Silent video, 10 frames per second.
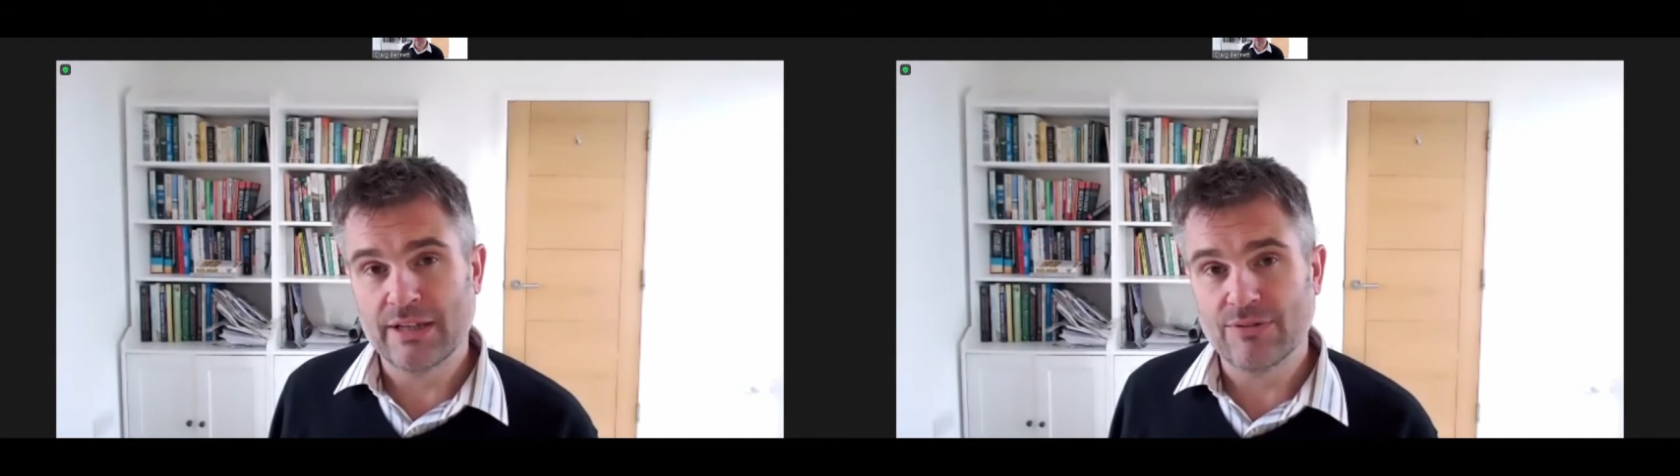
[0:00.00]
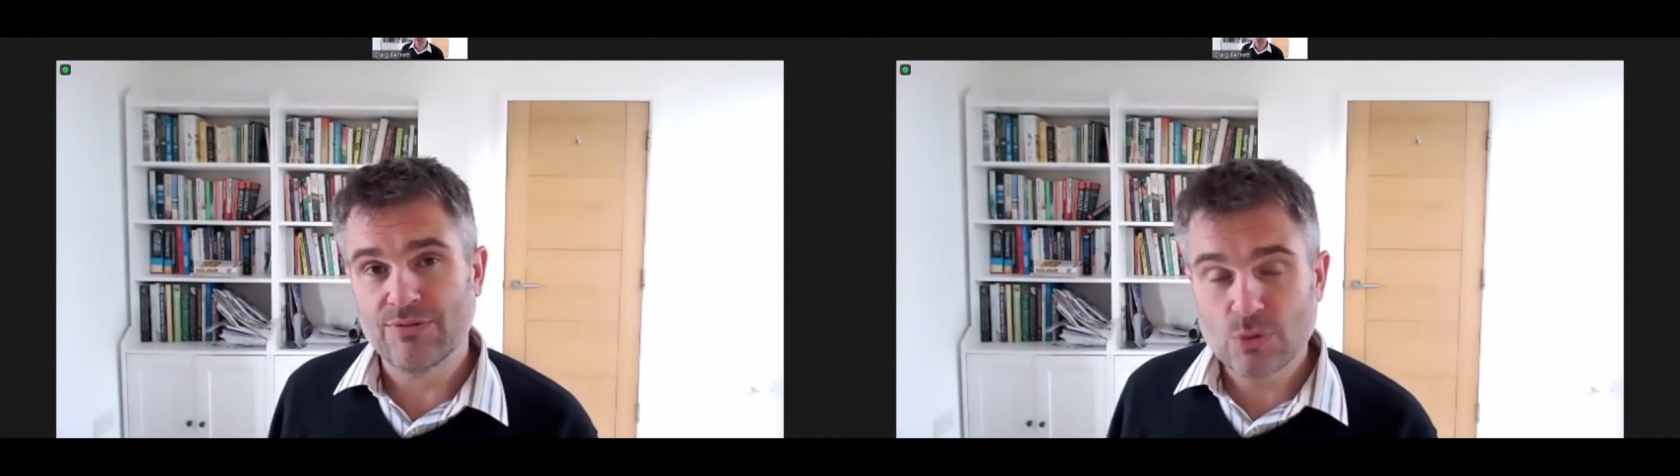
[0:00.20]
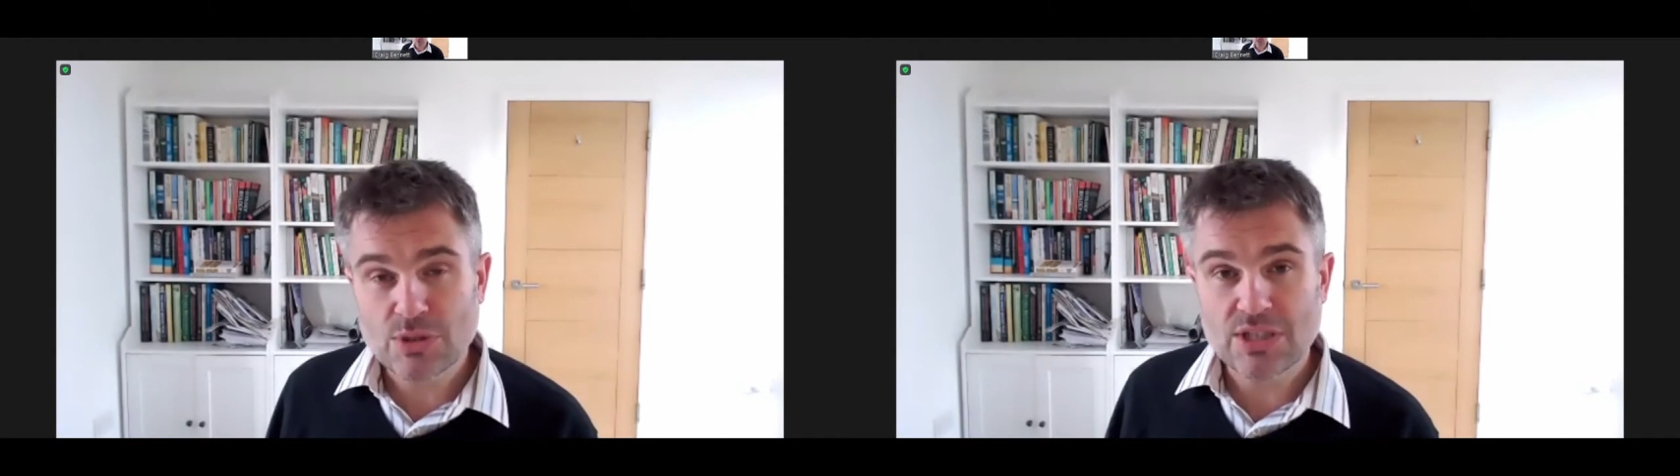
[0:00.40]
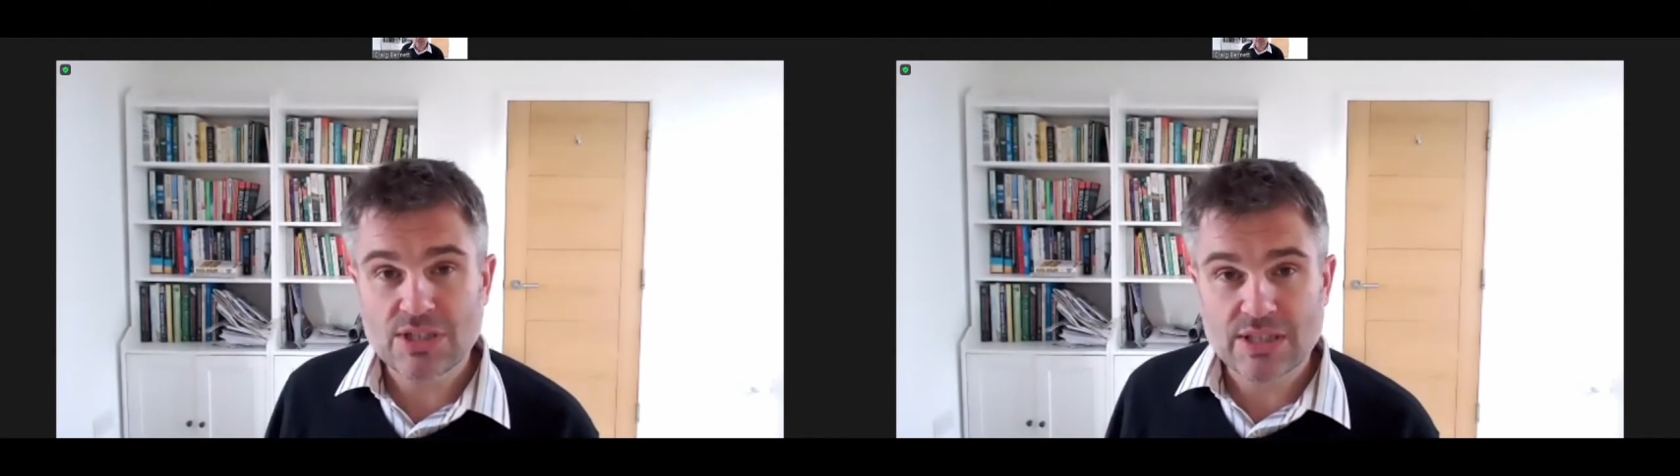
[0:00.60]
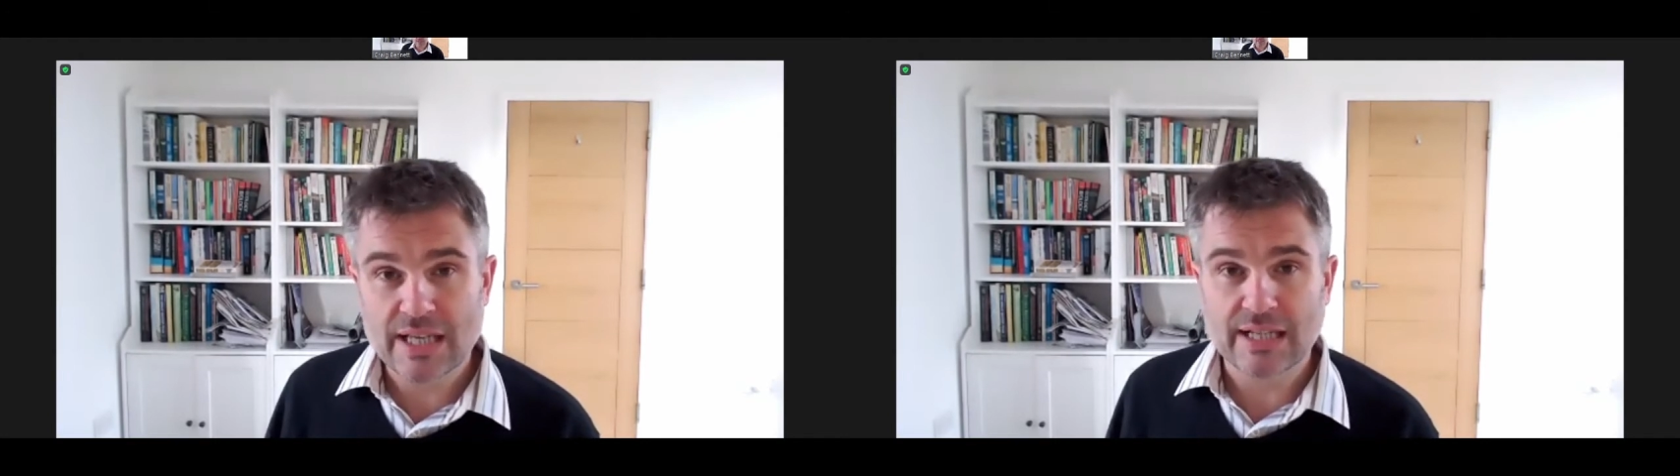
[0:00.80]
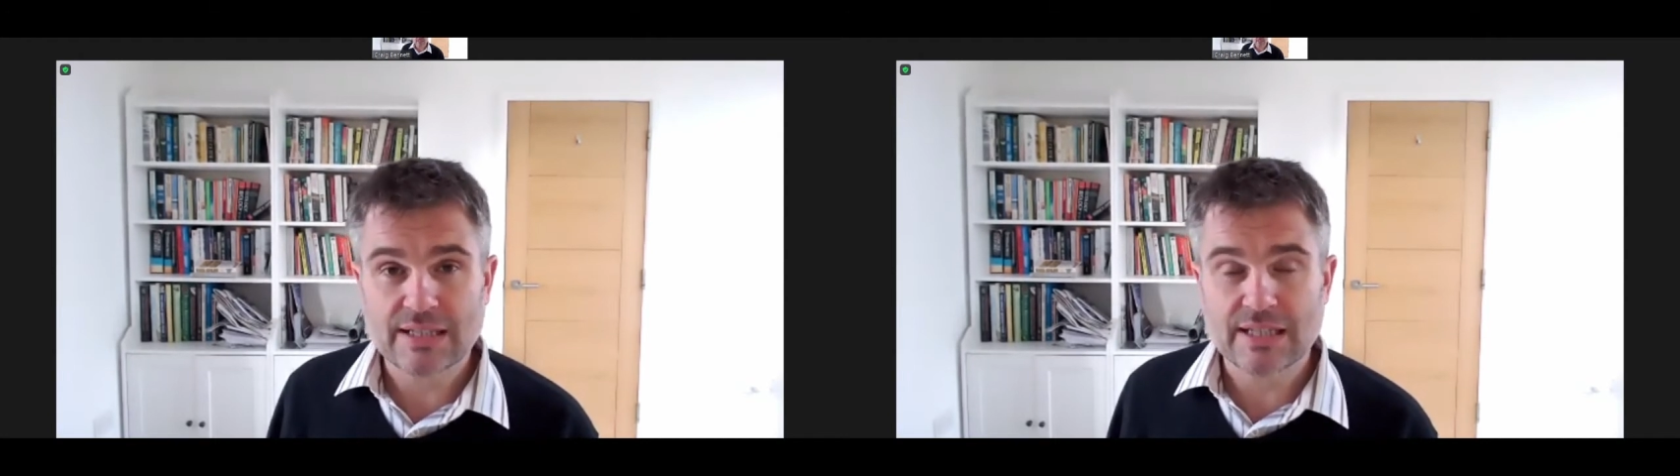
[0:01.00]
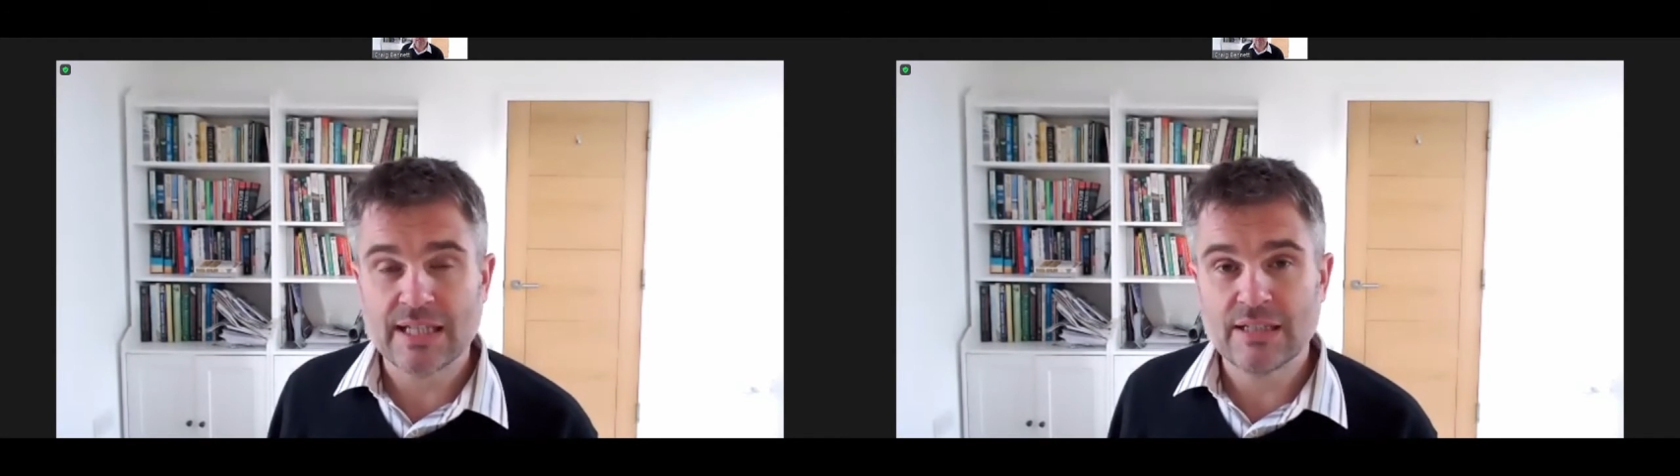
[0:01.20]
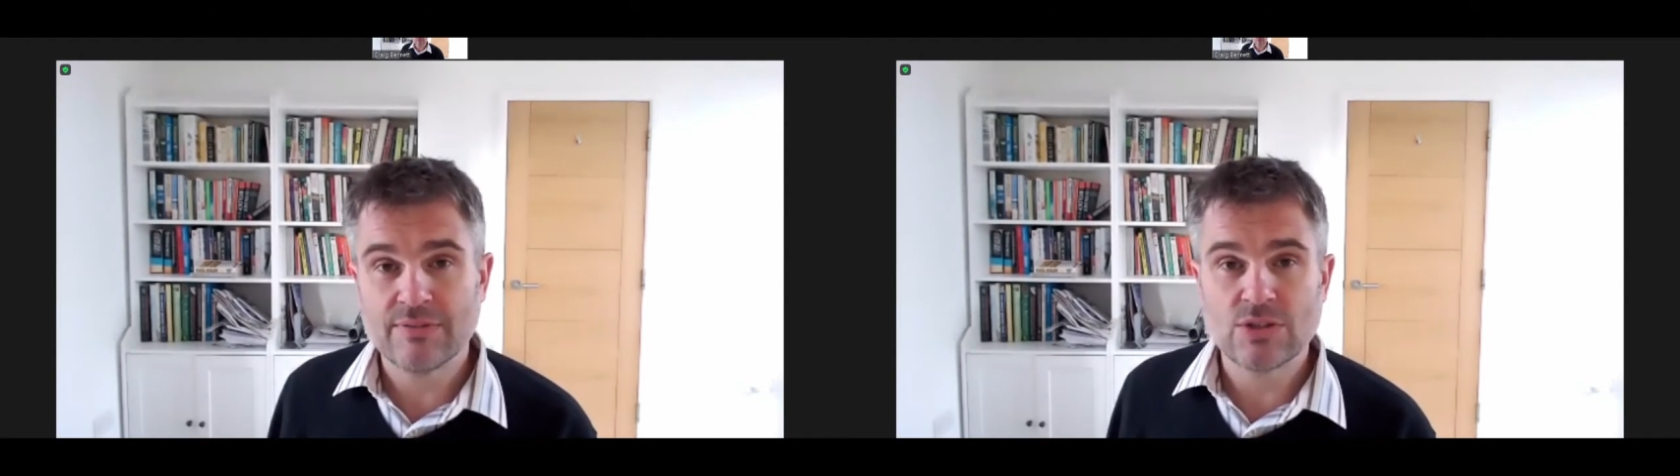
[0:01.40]
46
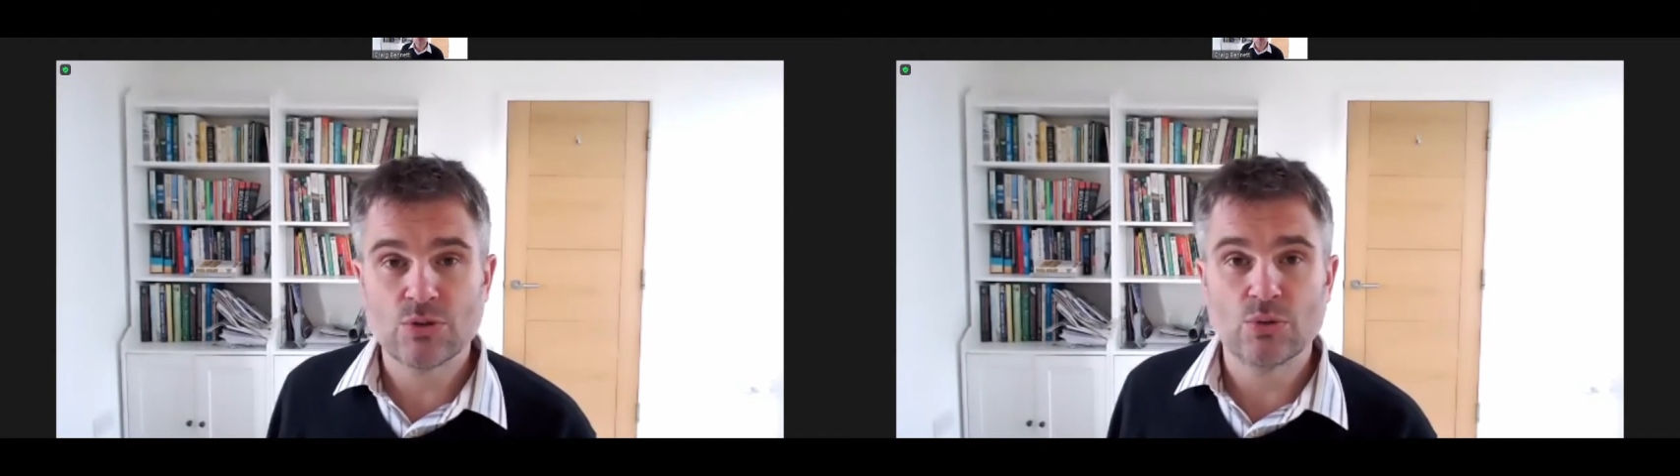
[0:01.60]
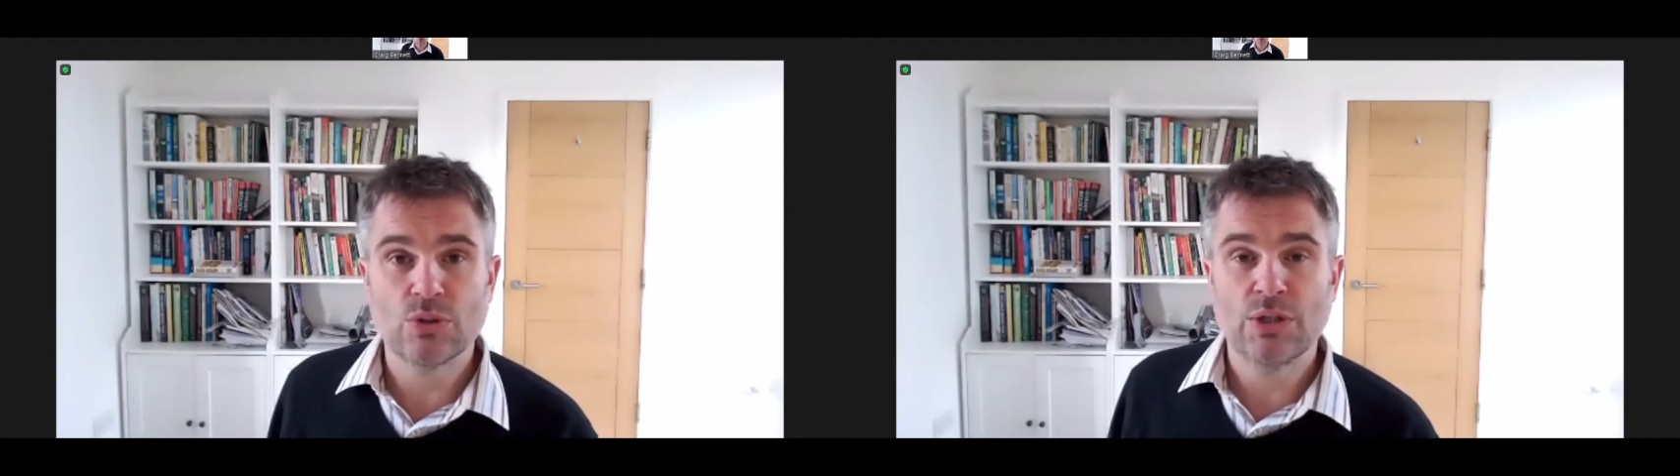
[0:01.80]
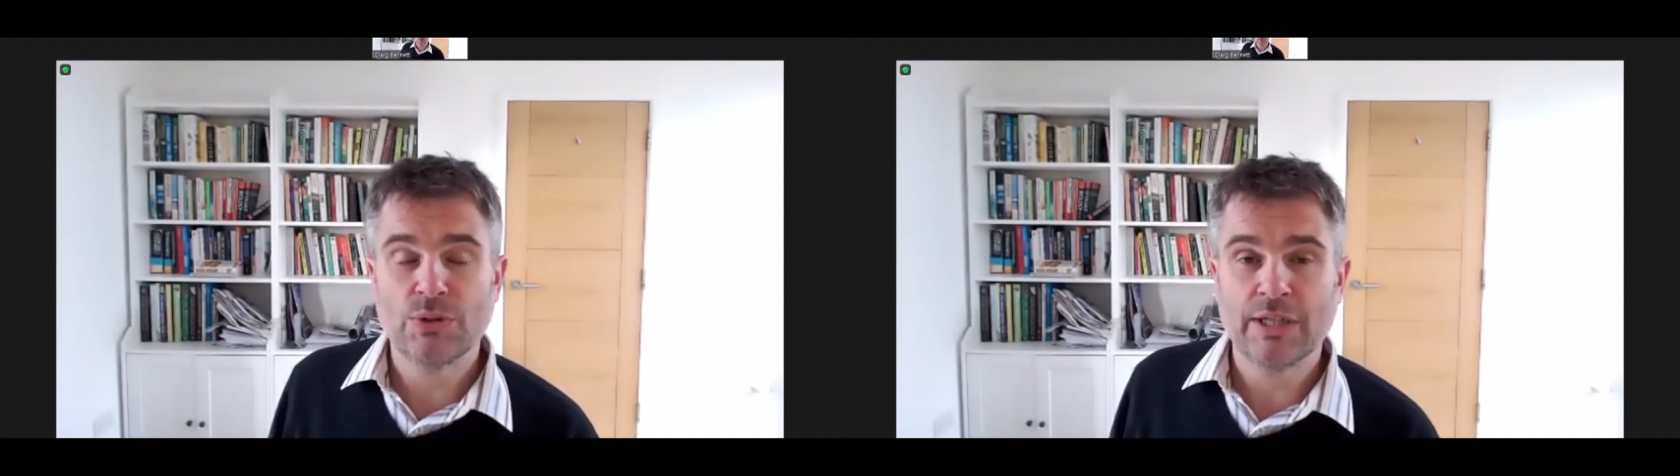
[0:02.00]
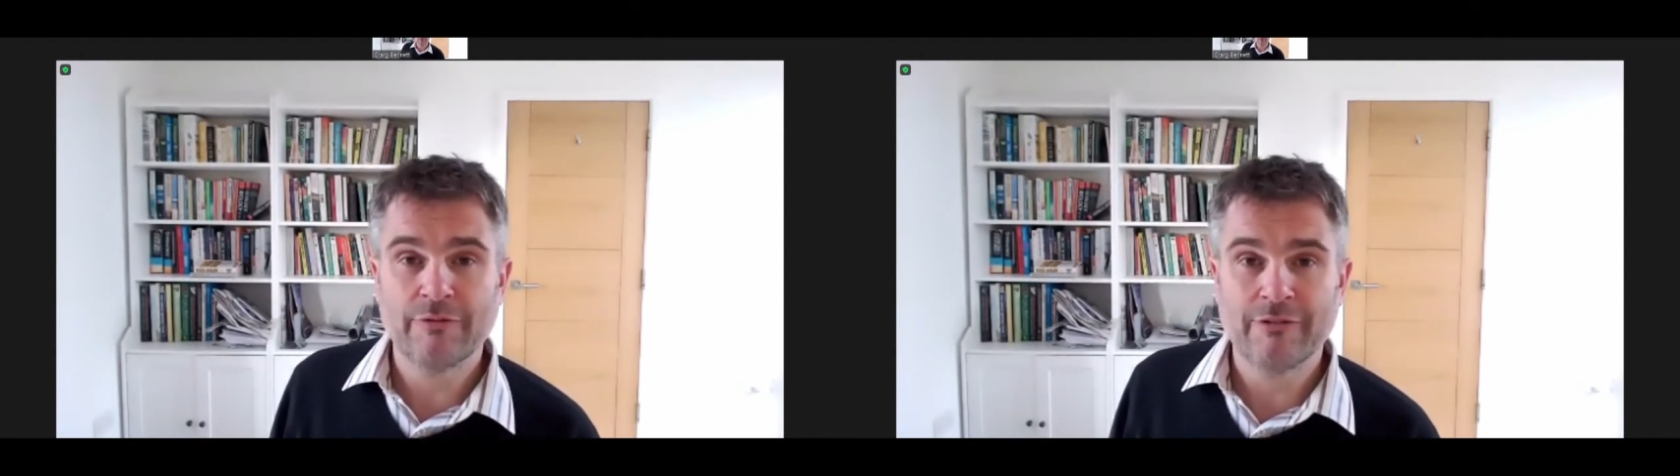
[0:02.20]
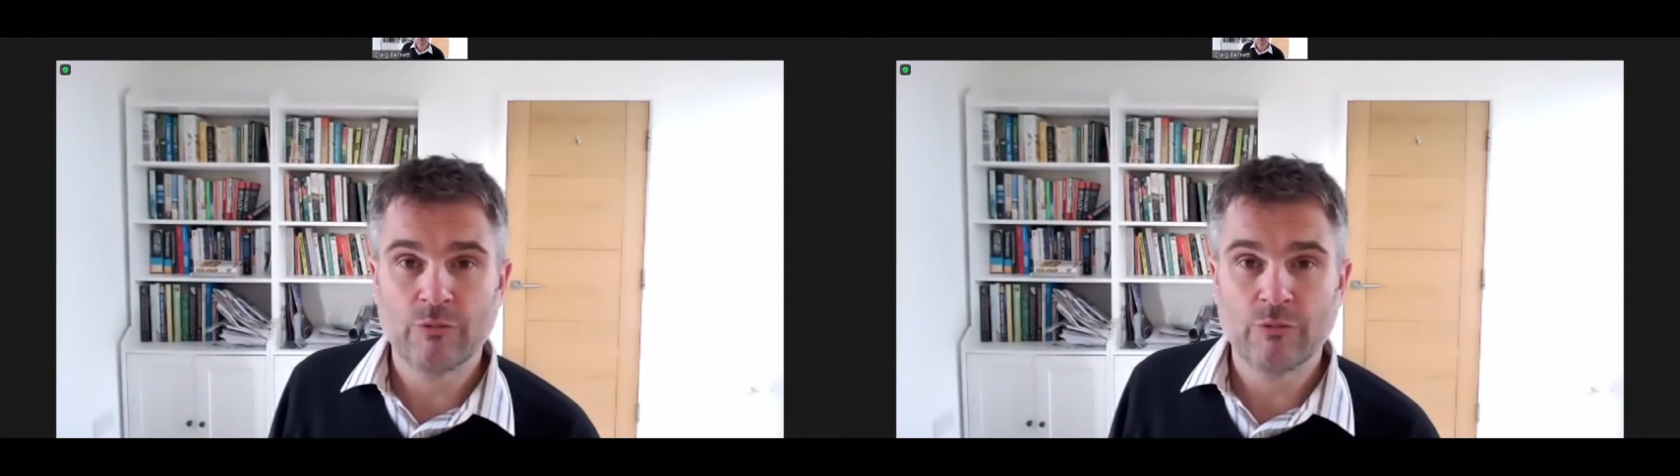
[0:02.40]
individual locally